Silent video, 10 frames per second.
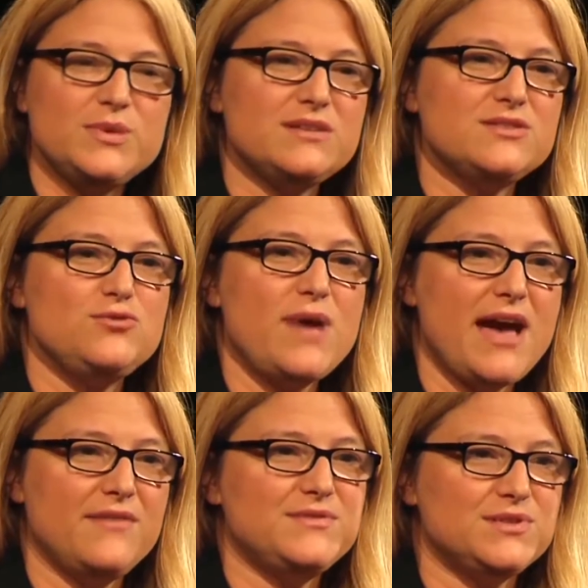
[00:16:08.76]
because you
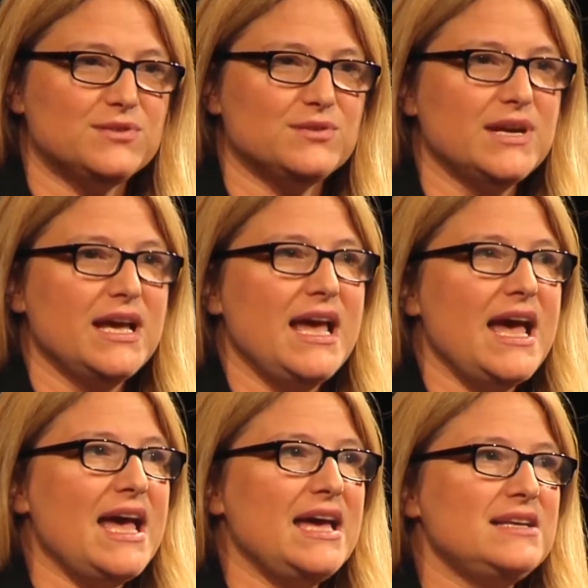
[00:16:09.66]
have to.
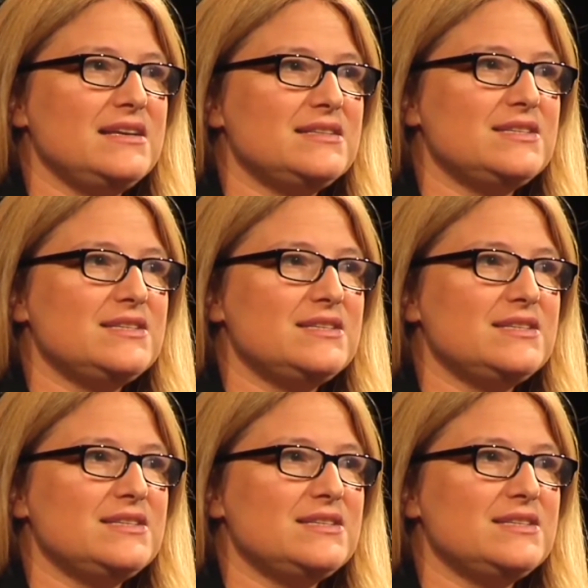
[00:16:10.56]
And